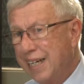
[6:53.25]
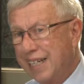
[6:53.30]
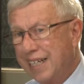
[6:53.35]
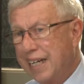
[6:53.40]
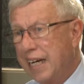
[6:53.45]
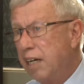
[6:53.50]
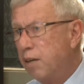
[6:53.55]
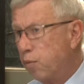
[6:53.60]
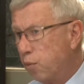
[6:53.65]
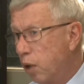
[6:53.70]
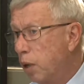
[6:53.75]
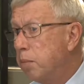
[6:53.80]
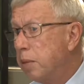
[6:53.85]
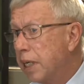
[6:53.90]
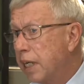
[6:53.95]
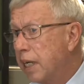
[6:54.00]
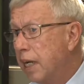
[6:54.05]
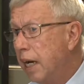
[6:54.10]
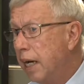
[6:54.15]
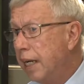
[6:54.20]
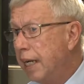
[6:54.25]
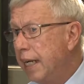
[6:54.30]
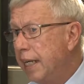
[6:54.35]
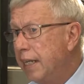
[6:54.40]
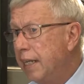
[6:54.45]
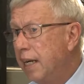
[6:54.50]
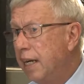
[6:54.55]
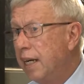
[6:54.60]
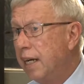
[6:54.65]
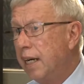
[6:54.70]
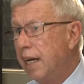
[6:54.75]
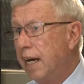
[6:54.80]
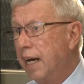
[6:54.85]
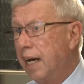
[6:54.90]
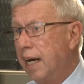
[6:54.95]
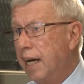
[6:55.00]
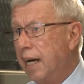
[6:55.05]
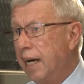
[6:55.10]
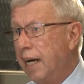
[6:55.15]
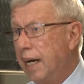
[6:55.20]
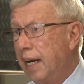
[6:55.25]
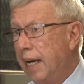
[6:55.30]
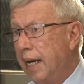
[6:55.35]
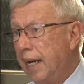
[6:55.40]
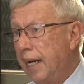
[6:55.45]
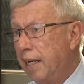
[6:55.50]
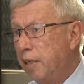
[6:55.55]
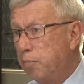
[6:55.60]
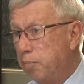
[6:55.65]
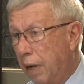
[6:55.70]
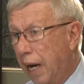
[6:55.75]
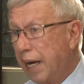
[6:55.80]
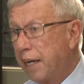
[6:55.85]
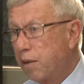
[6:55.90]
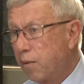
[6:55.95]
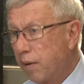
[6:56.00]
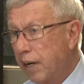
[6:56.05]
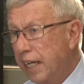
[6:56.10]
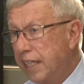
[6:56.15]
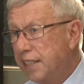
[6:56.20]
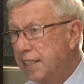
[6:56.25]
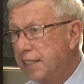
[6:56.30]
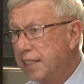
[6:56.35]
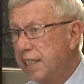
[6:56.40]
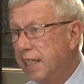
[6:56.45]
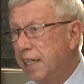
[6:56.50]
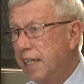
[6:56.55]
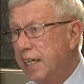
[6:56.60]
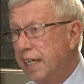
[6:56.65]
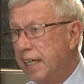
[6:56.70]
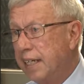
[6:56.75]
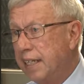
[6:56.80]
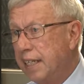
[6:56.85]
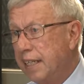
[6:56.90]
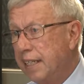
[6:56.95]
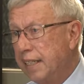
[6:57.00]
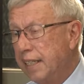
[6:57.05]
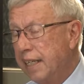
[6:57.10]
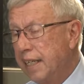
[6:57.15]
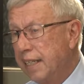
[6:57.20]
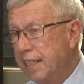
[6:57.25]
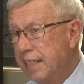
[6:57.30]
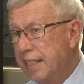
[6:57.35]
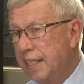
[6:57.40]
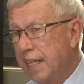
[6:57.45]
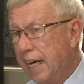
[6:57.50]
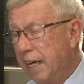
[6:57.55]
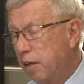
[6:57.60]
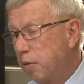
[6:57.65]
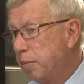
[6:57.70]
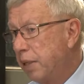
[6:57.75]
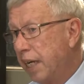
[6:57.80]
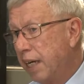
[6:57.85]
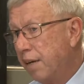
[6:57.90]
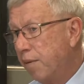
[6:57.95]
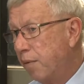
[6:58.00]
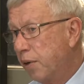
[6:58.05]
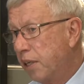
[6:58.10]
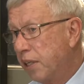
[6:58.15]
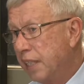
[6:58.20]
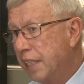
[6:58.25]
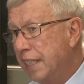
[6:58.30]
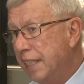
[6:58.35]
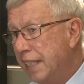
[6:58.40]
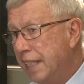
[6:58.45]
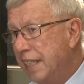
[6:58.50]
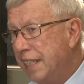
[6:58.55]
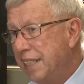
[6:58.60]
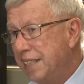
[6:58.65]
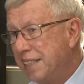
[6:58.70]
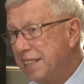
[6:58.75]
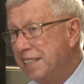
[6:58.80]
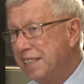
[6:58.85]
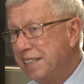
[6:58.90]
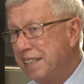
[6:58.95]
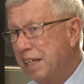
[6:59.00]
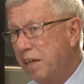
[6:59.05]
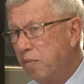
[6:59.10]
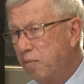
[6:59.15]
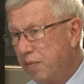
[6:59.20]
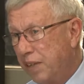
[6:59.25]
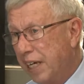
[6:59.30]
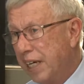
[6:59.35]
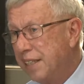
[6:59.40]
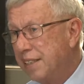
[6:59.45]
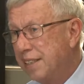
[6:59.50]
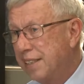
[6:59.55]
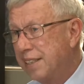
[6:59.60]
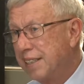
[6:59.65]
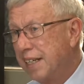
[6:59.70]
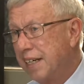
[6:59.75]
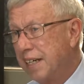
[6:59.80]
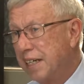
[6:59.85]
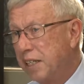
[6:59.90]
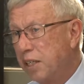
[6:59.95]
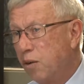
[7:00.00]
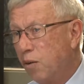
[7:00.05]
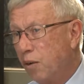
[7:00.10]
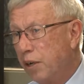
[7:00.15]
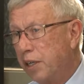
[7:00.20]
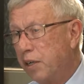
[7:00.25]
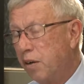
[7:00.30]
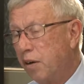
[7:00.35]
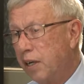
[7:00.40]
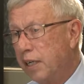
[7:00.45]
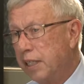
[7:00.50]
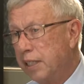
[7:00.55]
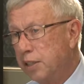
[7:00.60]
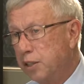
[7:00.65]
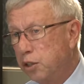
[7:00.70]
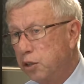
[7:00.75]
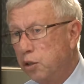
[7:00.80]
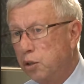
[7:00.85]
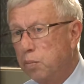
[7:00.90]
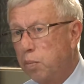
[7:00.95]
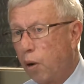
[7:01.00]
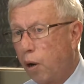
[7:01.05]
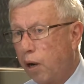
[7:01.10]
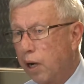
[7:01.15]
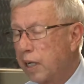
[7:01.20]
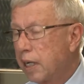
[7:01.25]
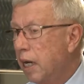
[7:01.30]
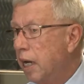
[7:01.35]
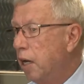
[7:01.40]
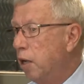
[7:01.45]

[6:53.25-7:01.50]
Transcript: kind of ribbon cutting and bike race and then that'll be a really neat event uh, going on at Duke Park.